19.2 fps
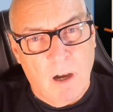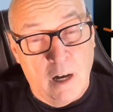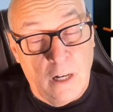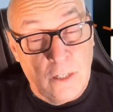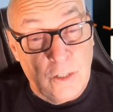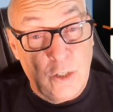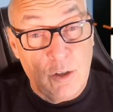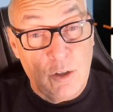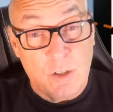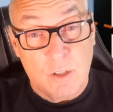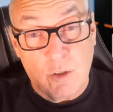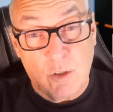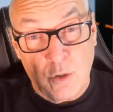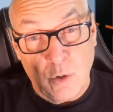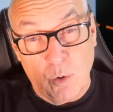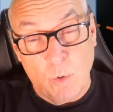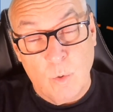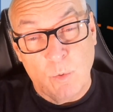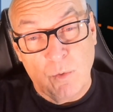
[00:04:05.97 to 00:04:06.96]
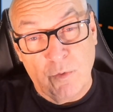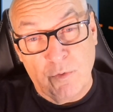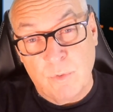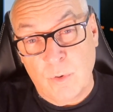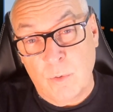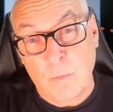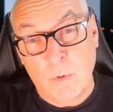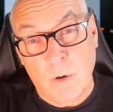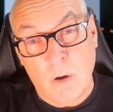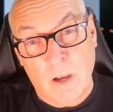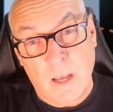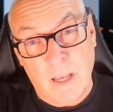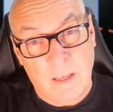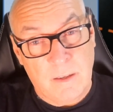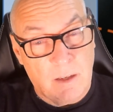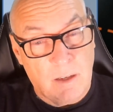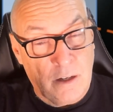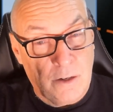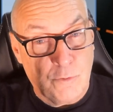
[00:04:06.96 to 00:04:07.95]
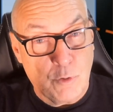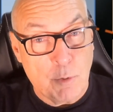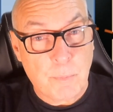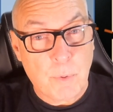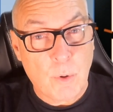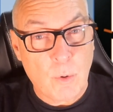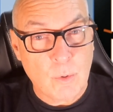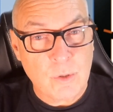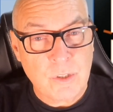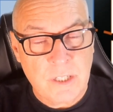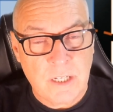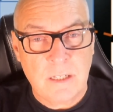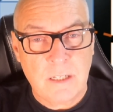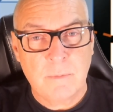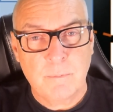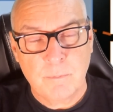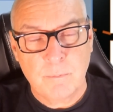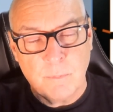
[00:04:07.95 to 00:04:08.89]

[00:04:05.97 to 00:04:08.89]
I use a tool for my reporting,